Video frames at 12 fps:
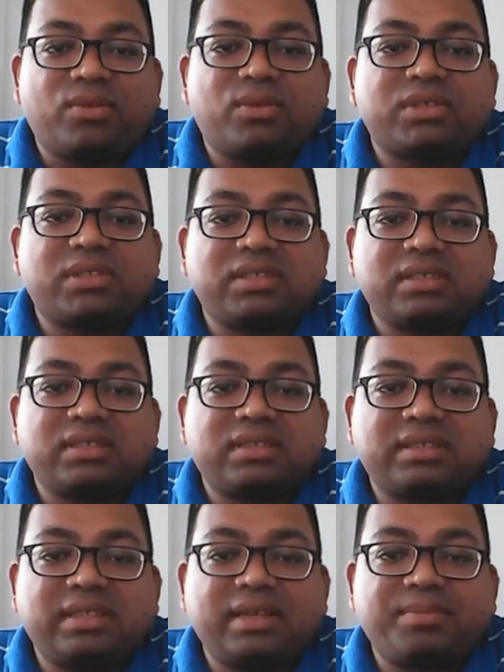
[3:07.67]
course this
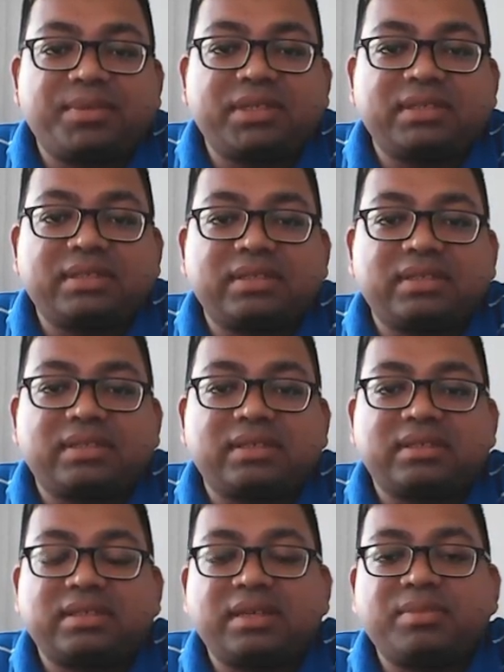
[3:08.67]
is shape is
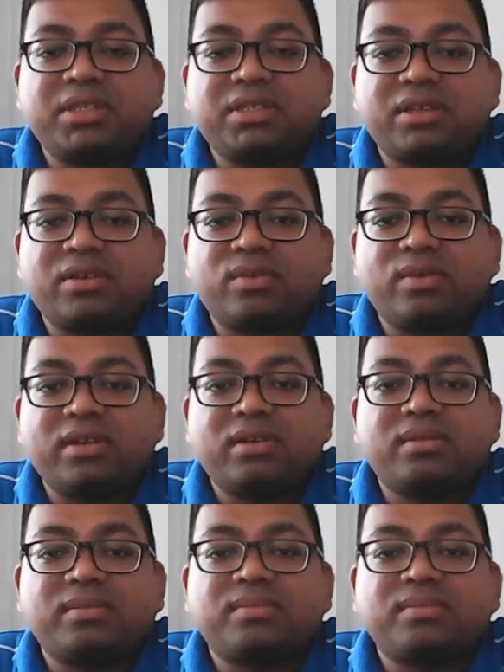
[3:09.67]
semicircular,